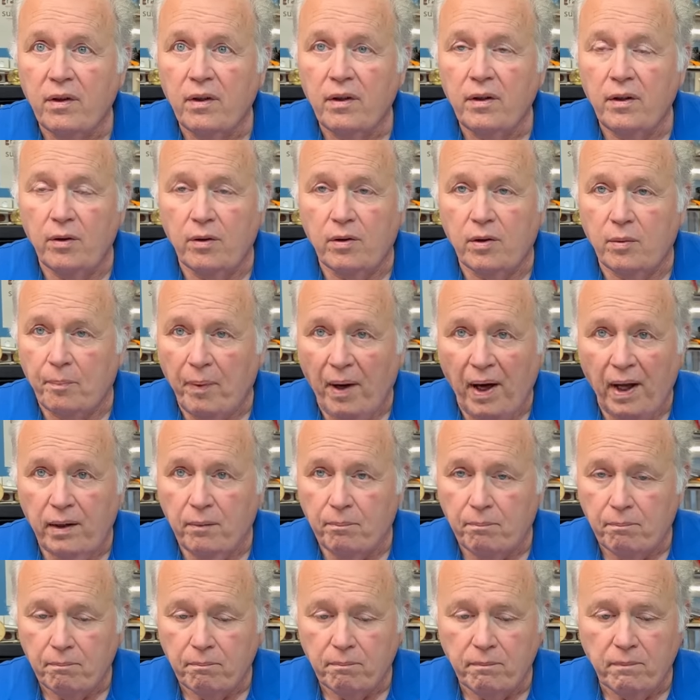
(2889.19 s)
you know, at the bottom
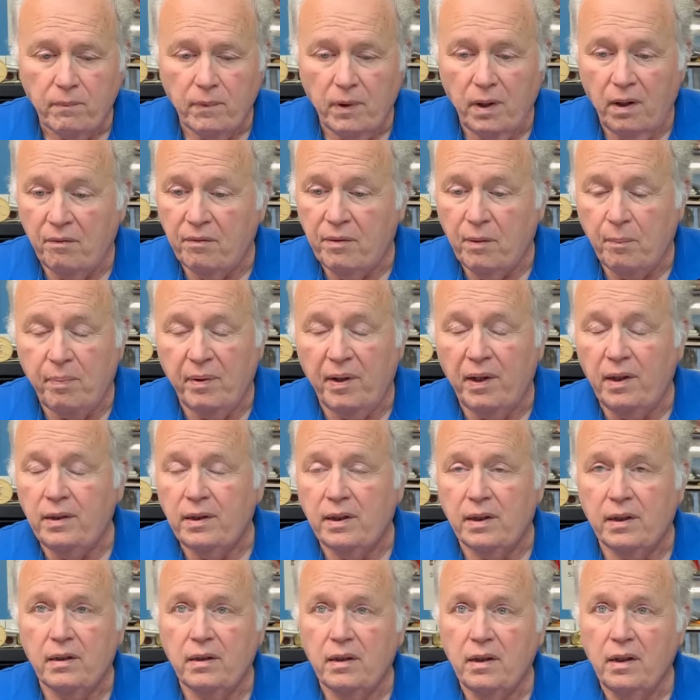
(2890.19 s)
of the
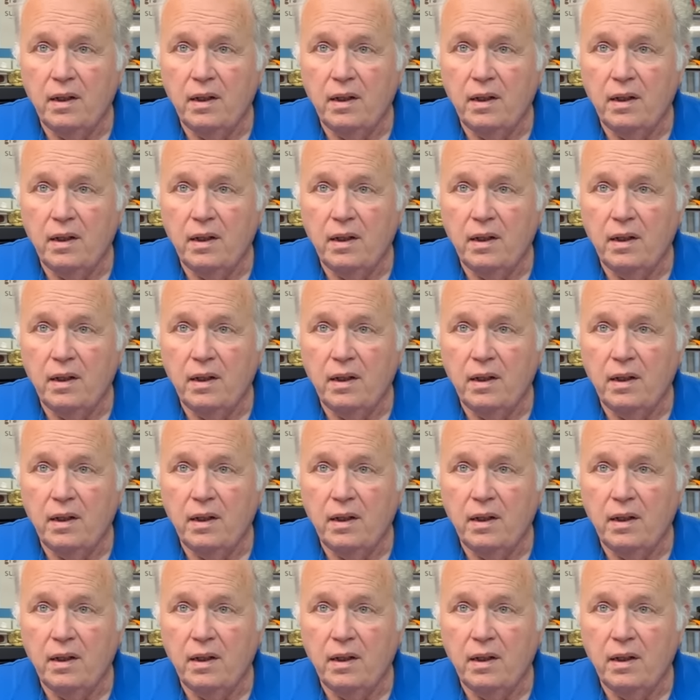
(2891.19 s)
building.